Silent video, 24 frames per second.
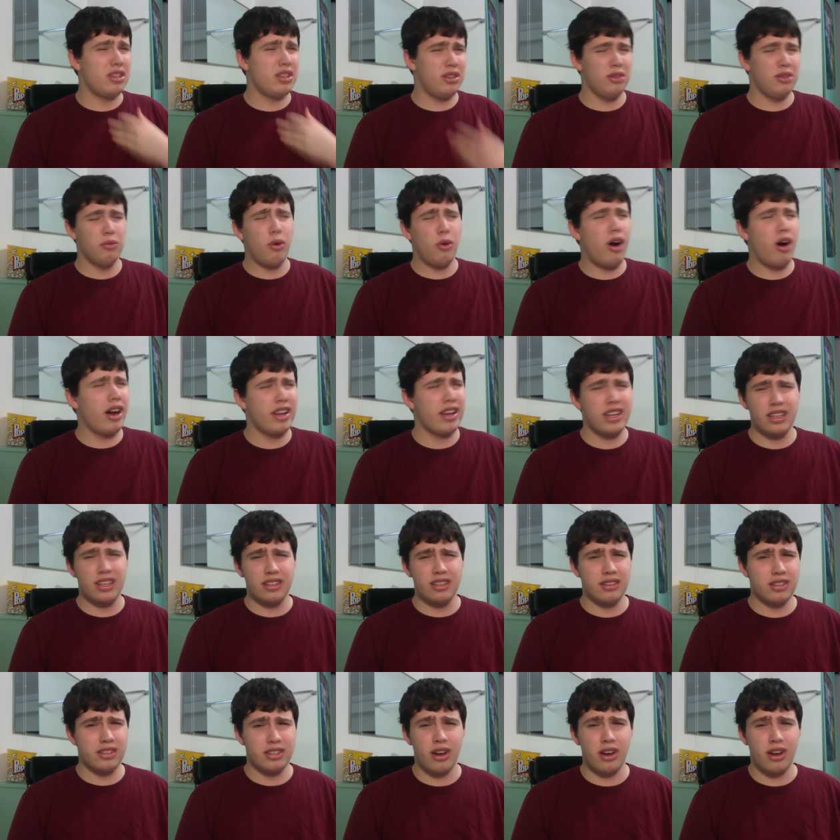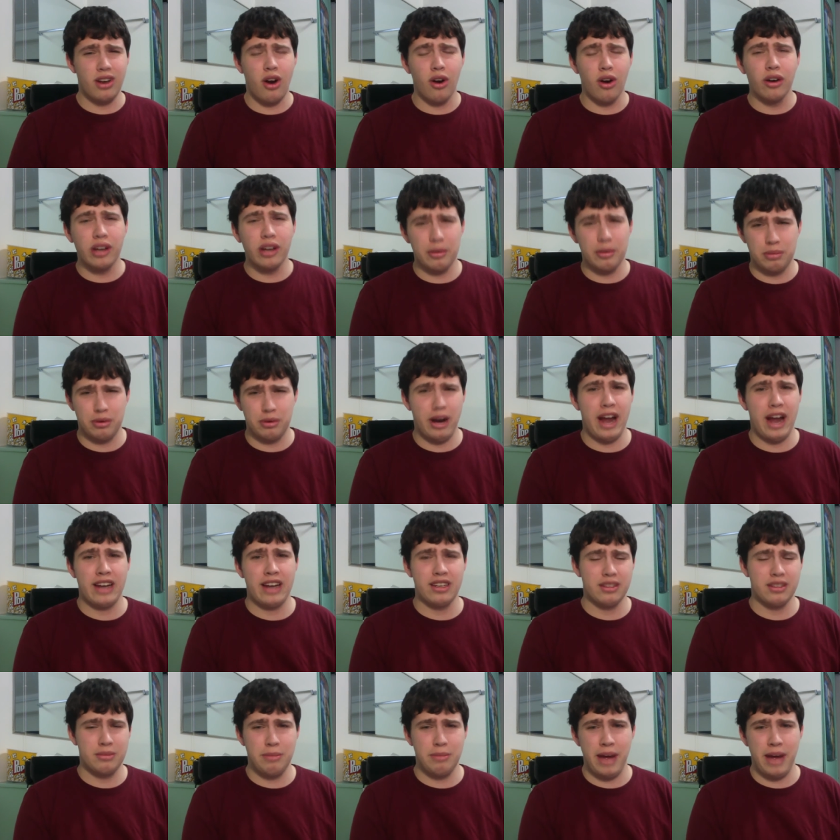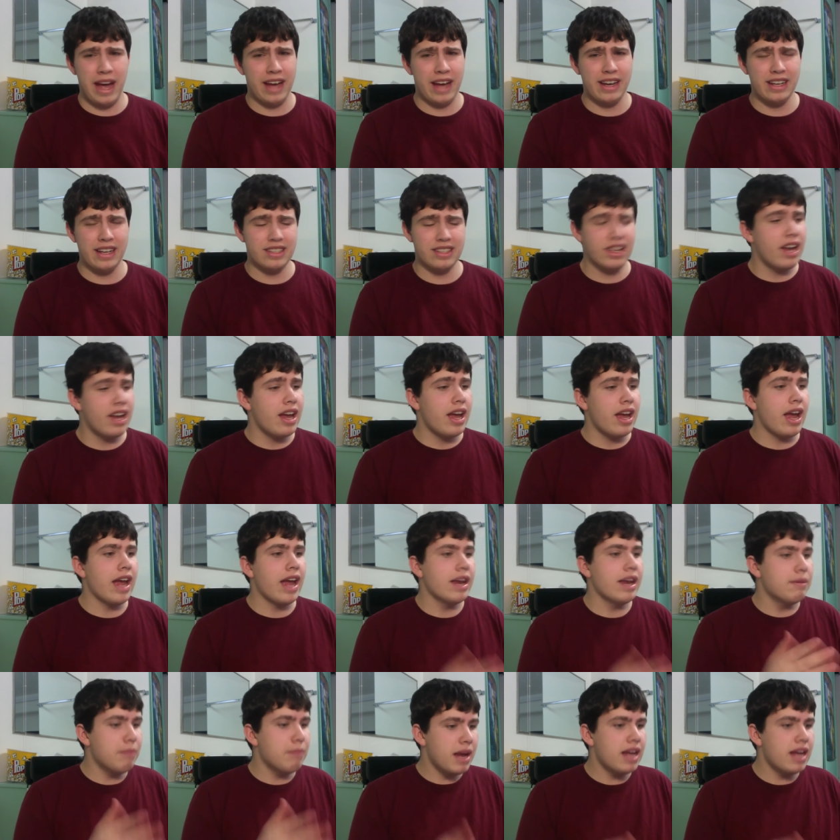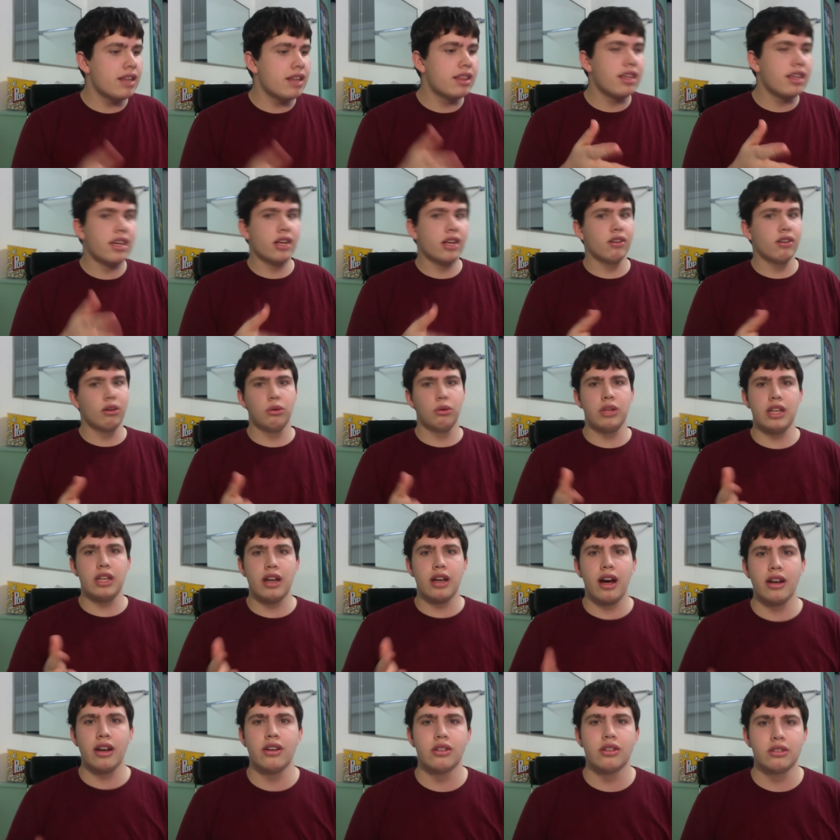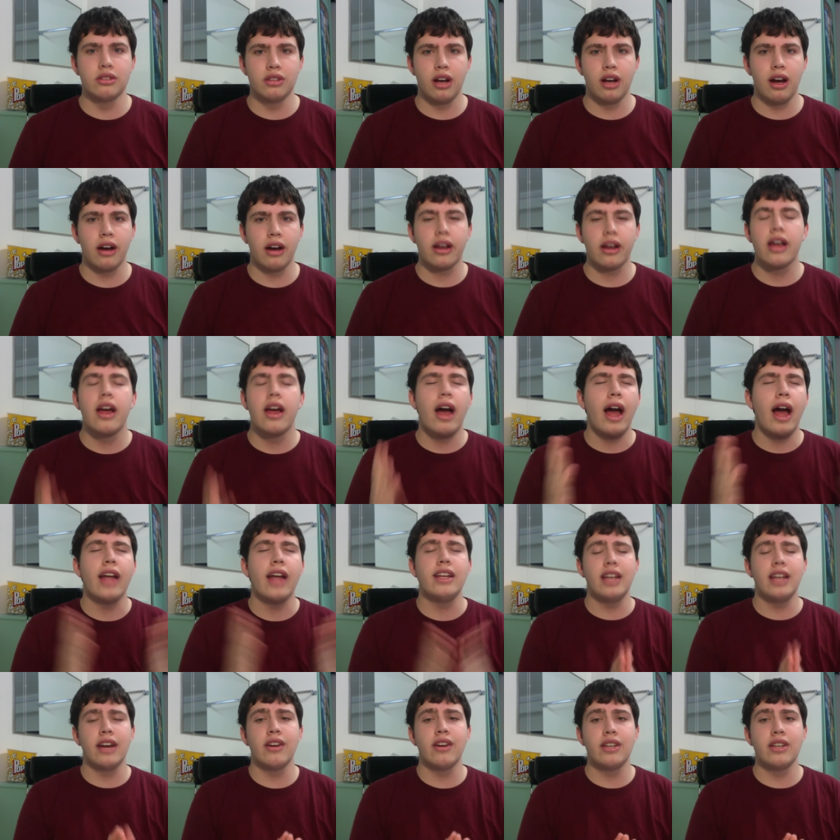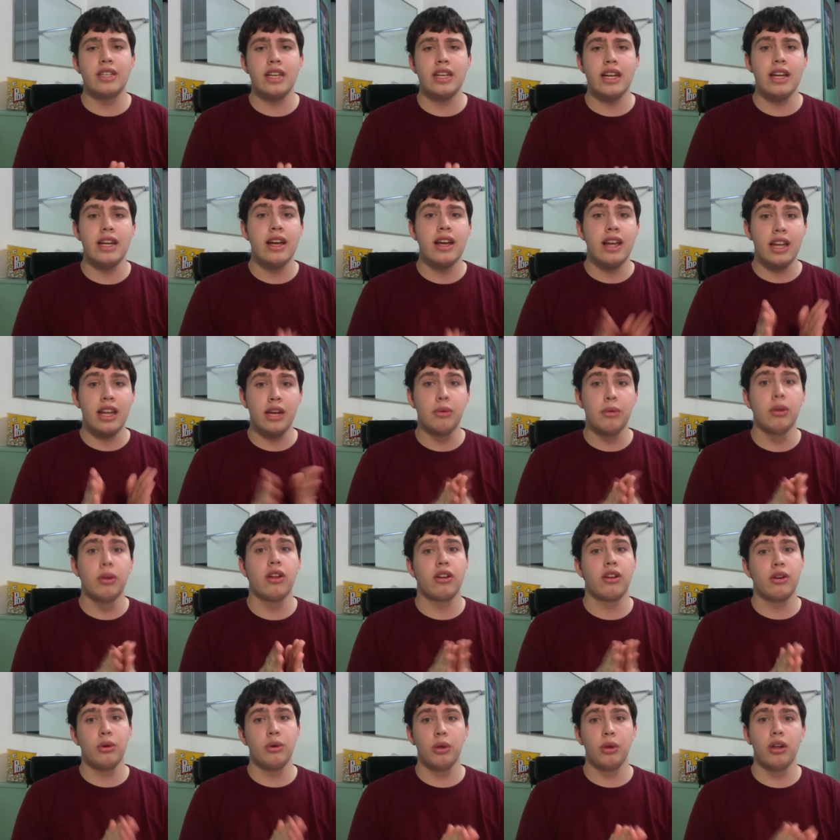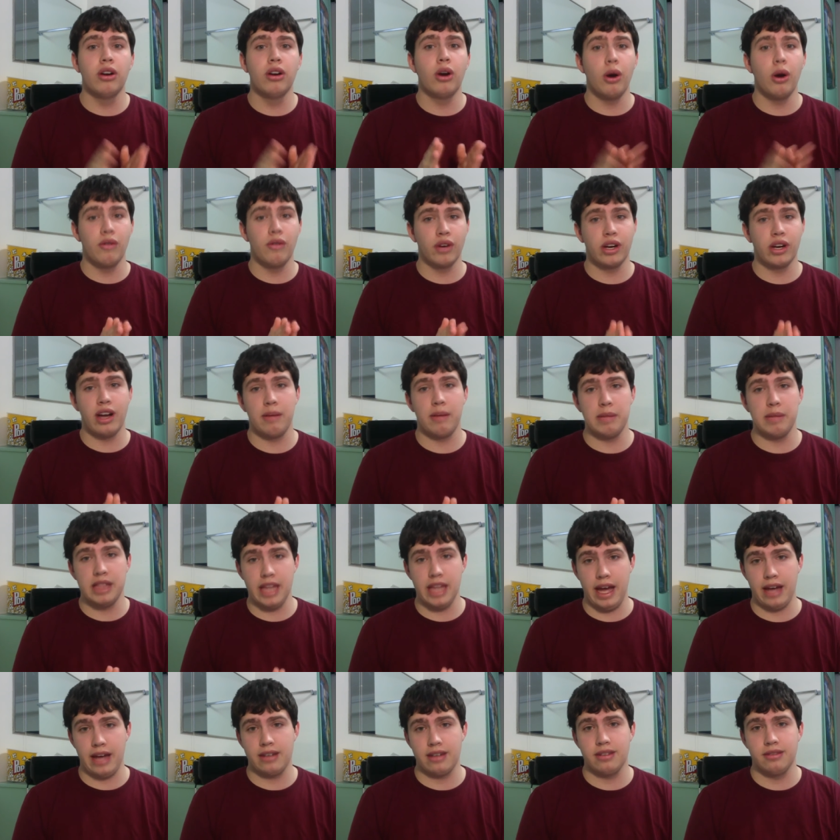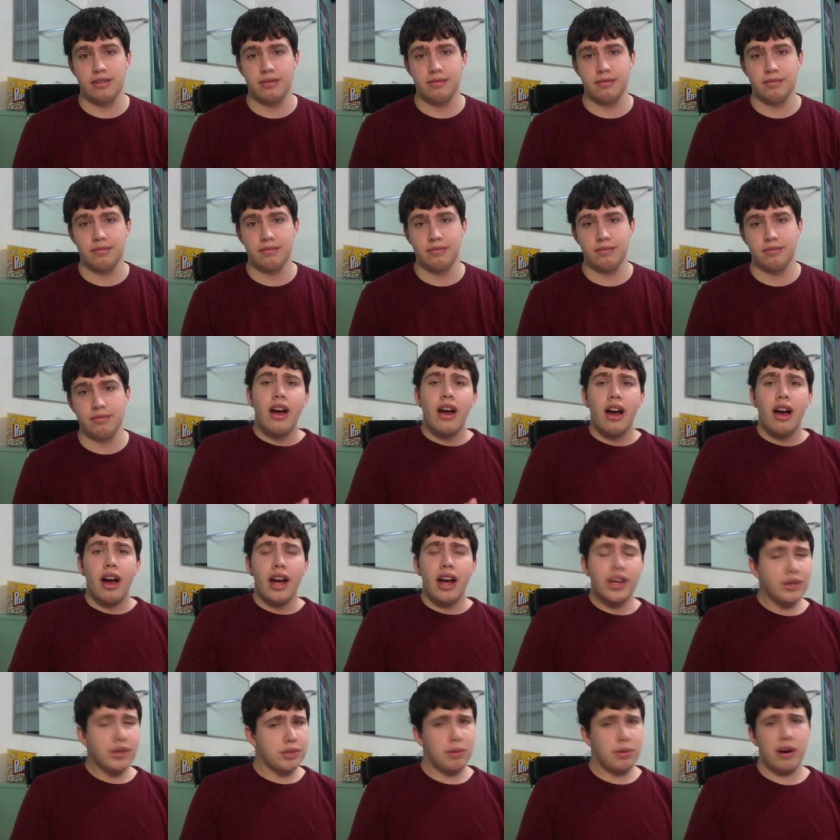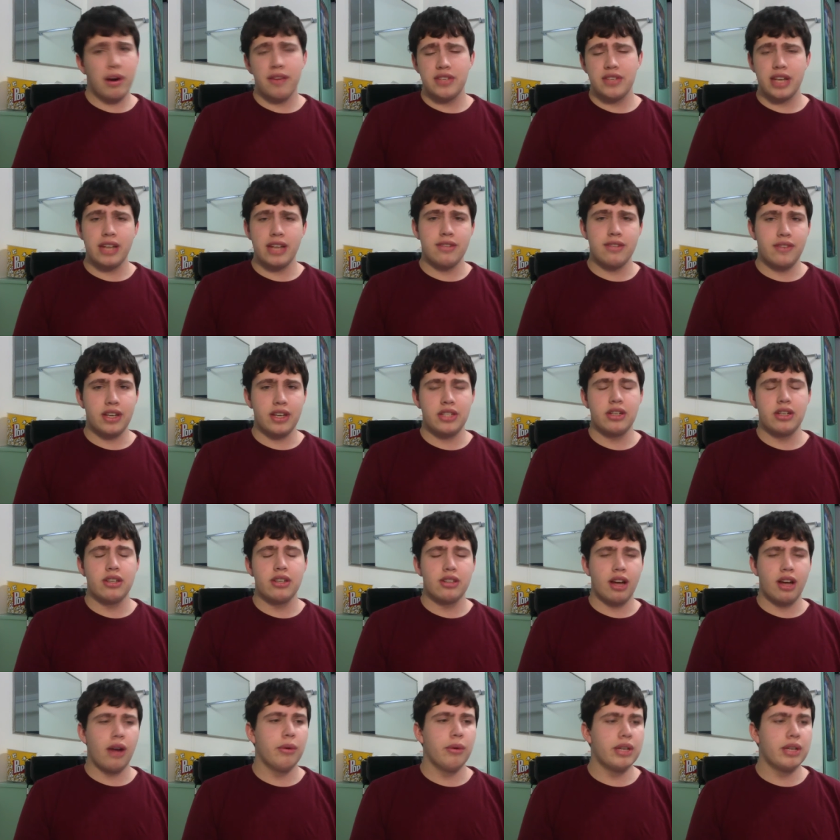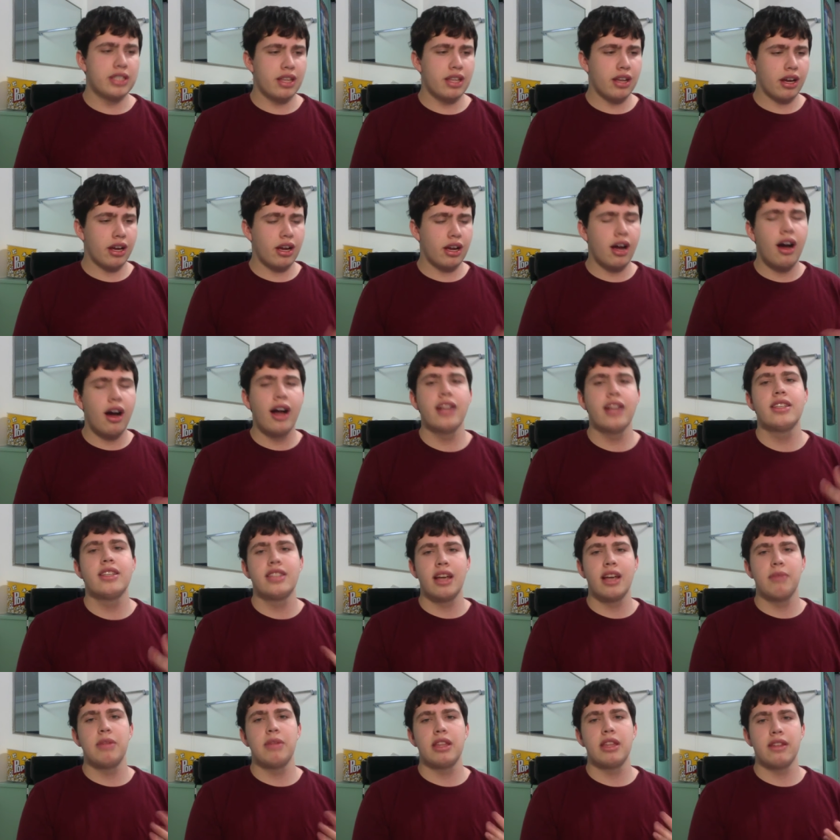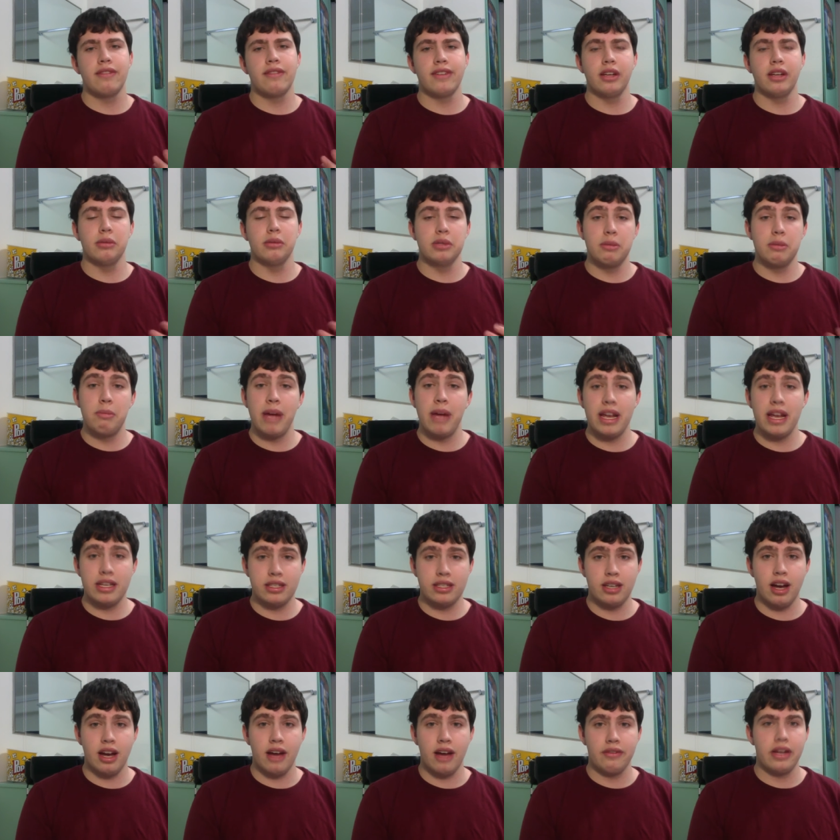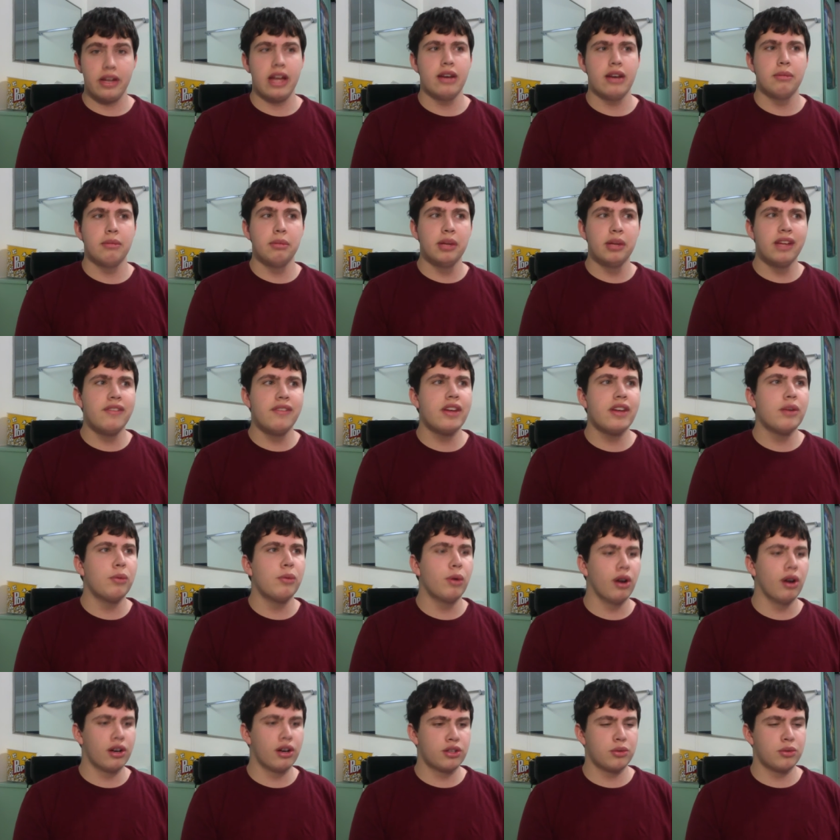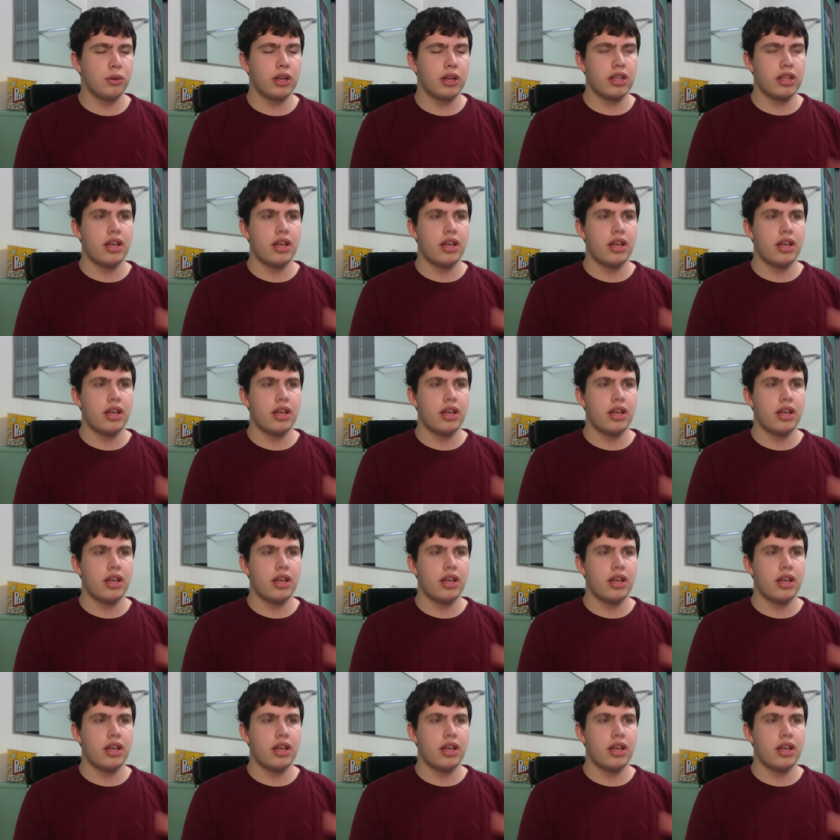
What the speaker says: walking target practice baddies and make the hero the underdog. I guarantee he will look cooler overcoming that. A huge part of science fiction is always the concept that the film is based off, and Oblivion works with